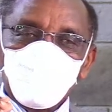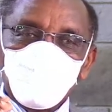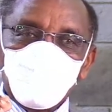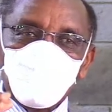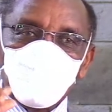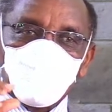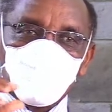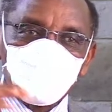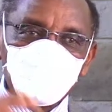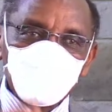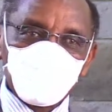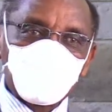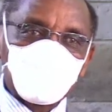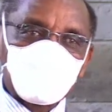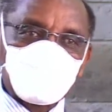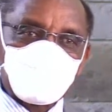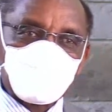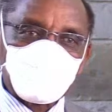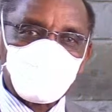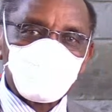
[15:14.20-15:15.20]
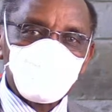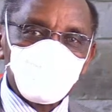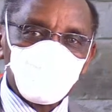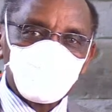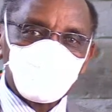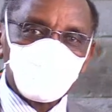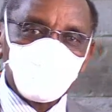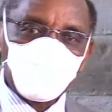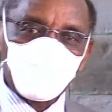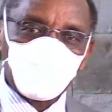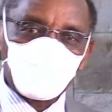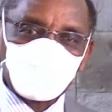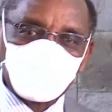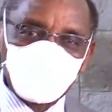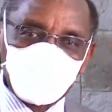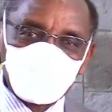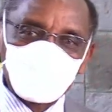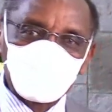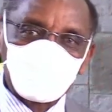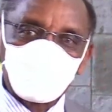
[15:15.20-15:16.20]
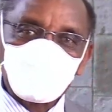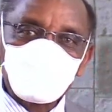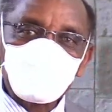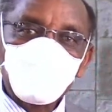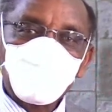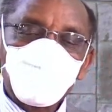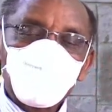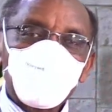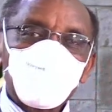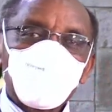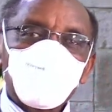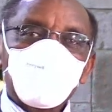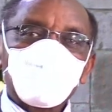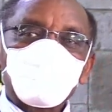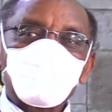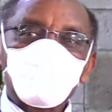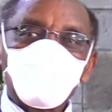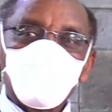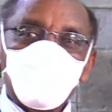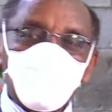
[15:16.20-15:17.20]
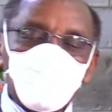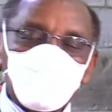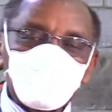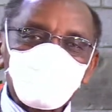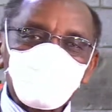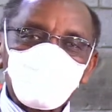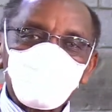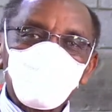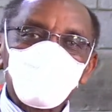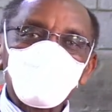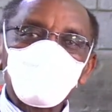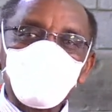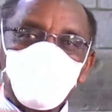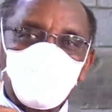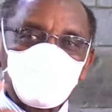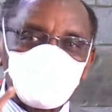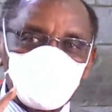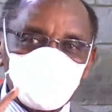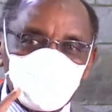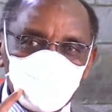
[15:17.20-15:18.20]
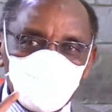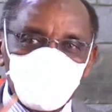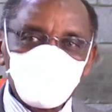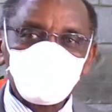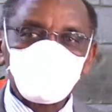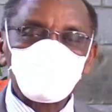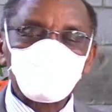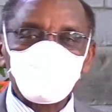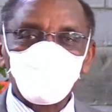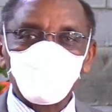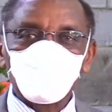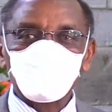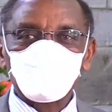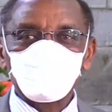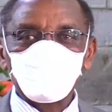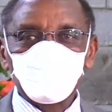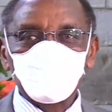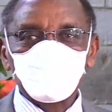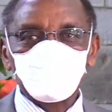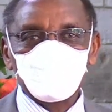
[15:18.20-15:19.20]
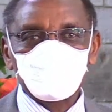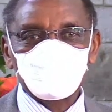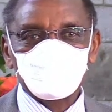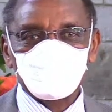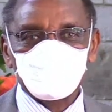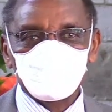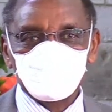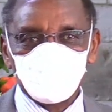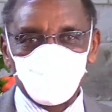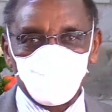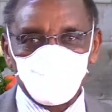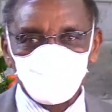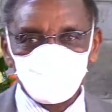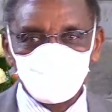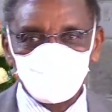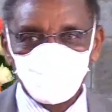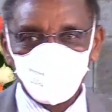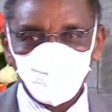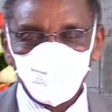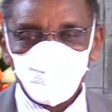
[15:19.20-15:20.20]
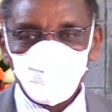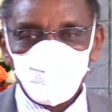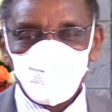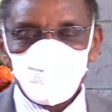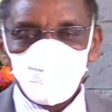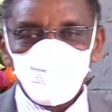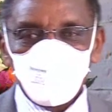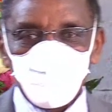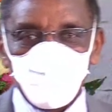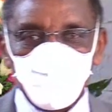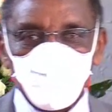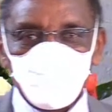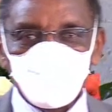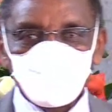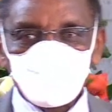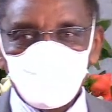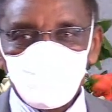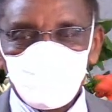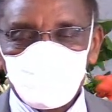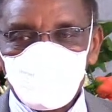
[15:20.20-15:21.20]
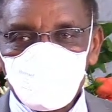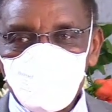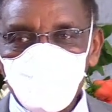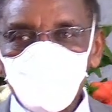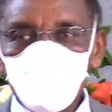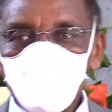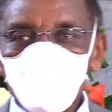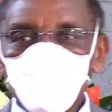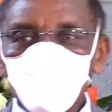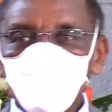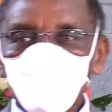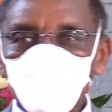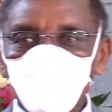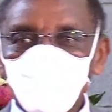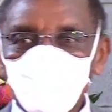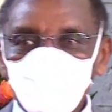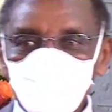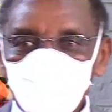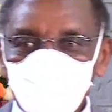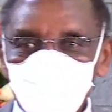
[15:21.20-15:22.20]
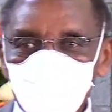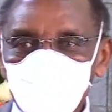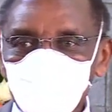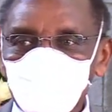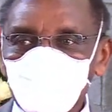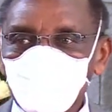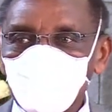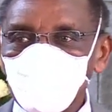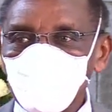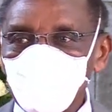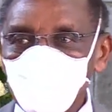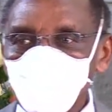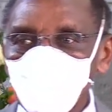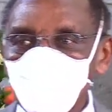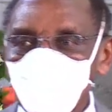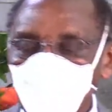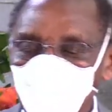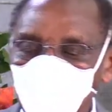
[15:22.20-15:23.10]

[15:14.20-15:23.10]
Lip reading: efficacy, the protection, to as good as this of N95. And so please remember,